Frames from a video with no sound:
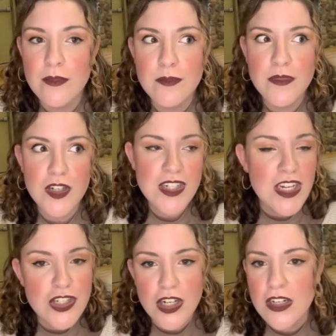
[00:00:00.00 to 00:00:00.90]
their
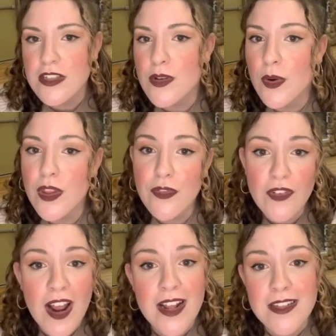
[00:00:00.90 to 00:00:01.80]
teachers or their
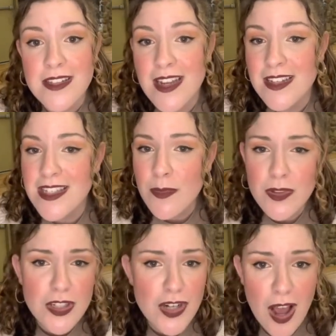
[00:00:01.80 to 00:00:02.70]
friends, and see what
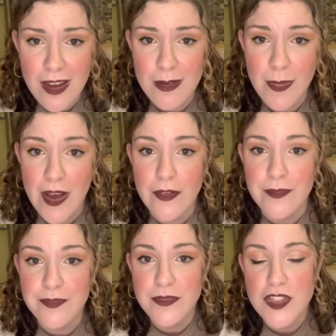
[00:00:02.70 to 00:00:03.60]
they're talking about.
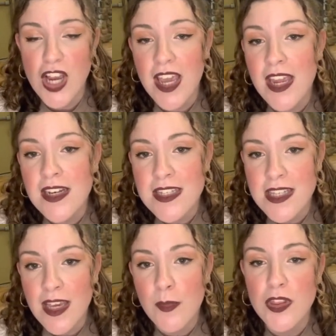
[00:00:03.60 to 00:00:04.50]
Check in to
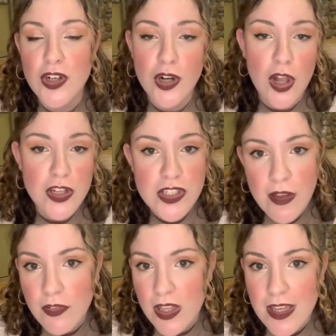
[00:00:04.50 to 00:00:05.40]
see what their knowledge
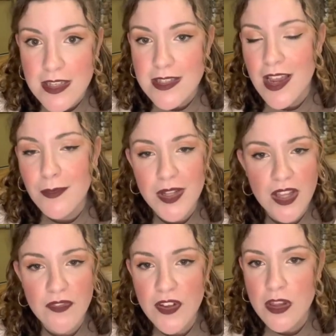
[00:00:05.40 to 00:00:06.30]
level is, and really
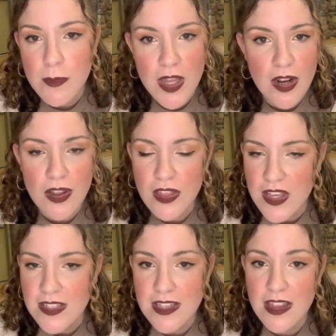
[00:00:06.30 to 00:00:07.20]
fill them in on the
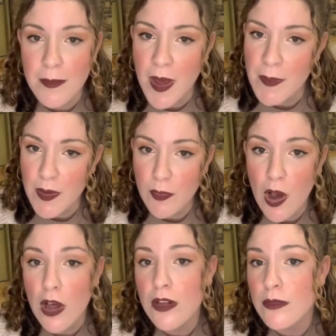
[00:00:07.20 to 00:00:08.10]
things that they might be
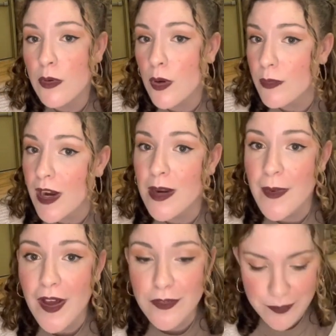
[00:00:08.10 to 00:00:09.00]
wrong or right about.